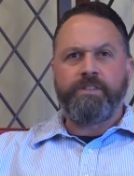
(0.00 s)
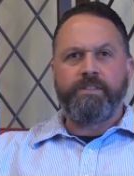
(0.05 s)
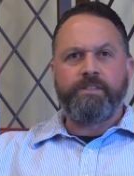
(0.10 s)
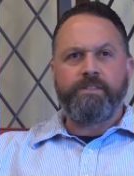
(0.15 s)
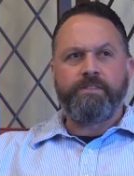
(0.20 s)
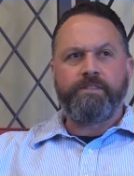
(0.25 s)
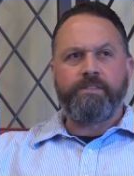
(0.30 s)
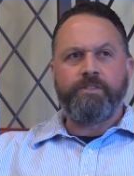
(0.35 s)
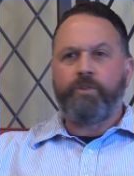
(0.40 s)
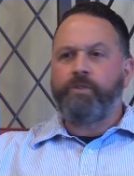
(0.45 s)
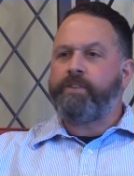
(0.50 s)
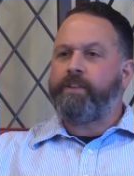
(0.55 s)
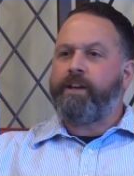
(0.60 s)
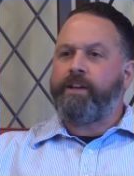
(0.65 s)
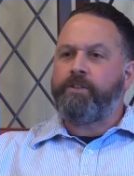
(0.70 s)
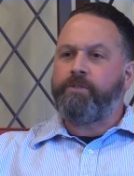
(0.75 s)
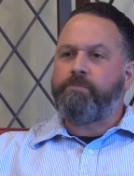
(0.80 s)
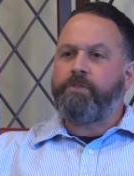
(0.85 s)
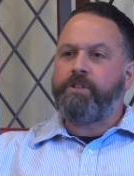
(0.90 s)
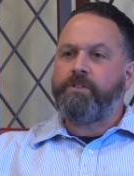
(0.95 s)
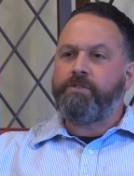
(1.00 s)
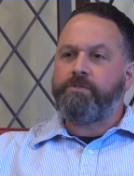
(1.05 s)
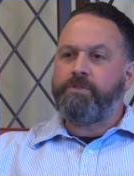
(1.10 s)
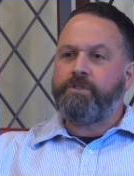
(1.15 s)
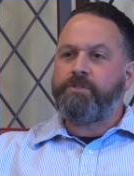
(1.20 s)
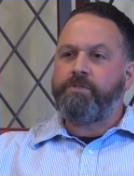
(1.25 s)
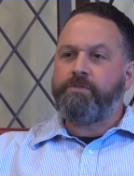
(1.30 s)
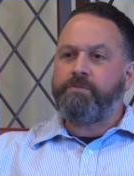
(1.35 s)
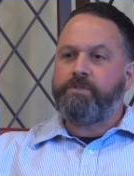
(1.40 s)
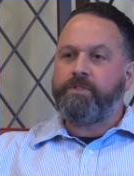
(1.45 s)
in North Attleboro
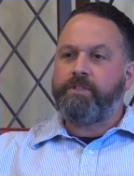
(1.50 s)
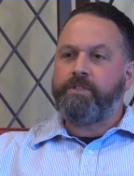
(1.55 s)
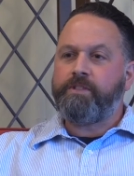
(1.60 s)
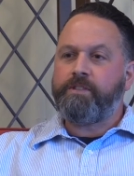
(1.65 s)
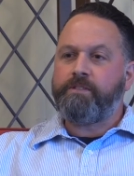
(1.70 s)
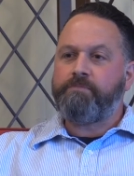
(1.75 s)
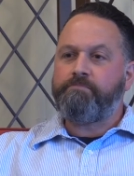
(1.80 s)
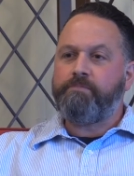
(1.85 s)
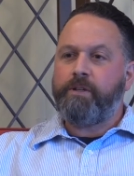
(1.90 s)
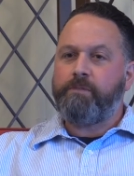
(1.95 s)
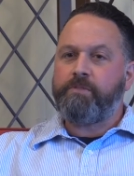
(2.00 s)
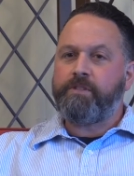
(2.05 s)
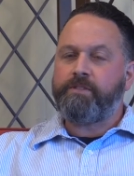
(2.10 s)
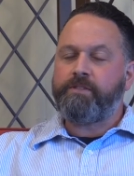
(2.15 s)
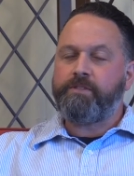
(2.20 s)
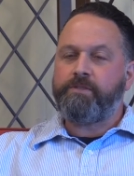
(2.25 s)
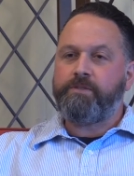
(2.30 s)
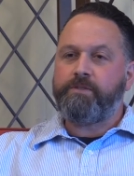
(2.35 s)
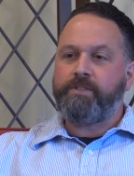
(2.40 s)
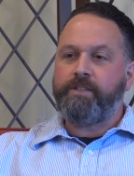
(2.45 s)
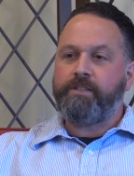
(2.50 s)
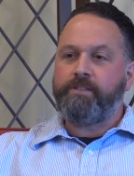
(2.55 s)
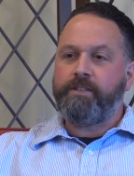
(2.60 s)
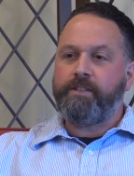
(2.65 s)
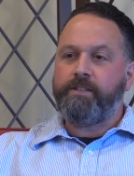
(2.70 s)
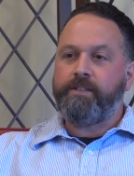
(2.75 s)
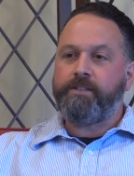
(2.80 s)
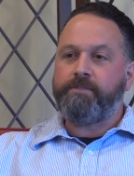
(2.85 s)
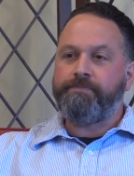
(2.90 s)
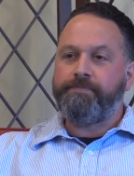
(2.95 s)
too, to the public schools out
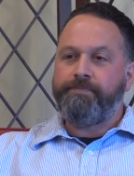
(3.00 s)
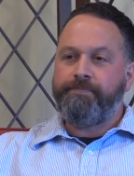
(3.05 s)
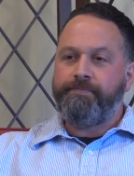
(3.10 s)
there.